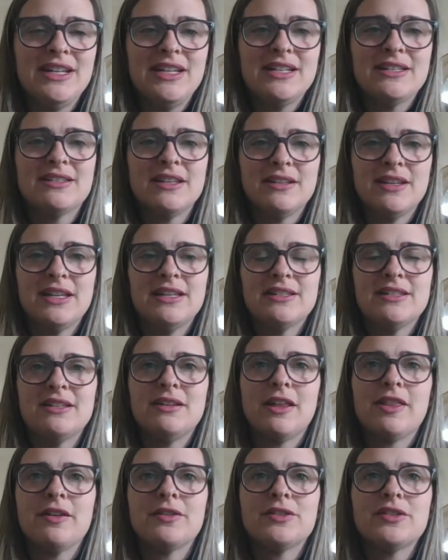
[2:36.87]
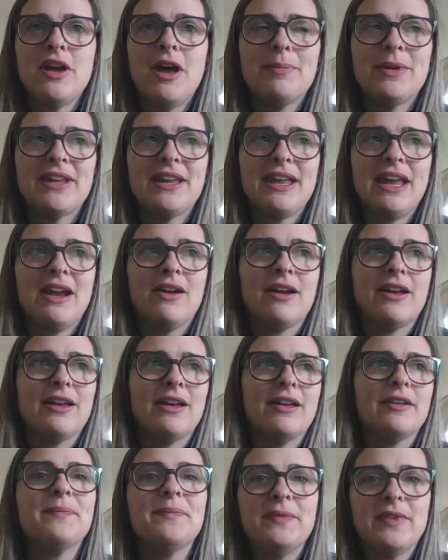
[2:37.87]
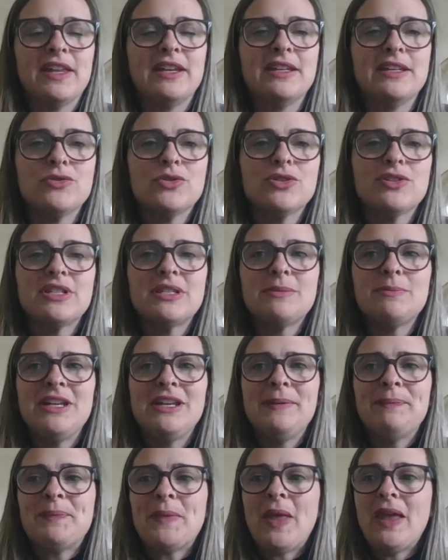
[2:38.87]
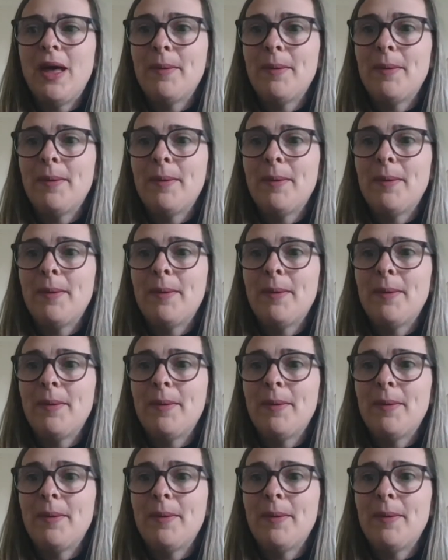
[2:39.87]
is another topic area that interests me.